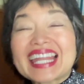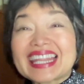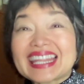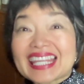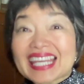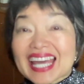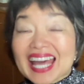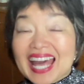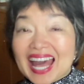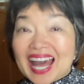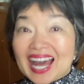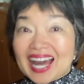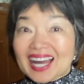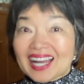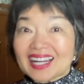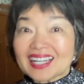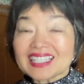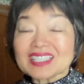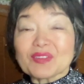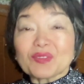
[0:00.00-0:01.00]
There
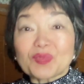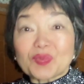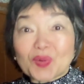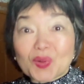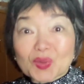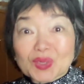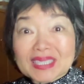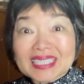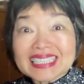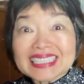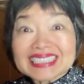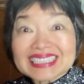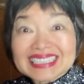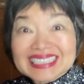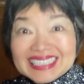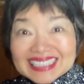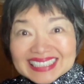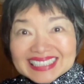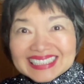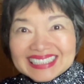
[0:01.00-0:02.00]
are
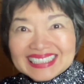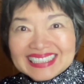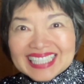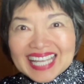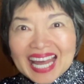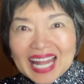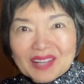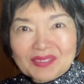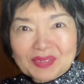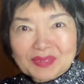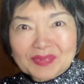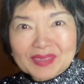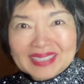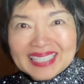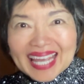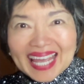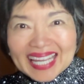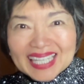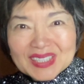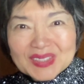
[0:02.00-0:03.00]
46 alphabet
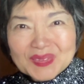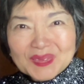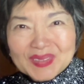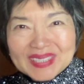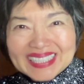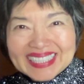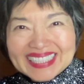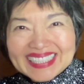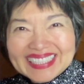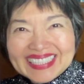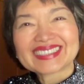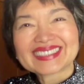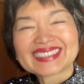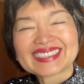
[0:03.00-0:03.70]
actually,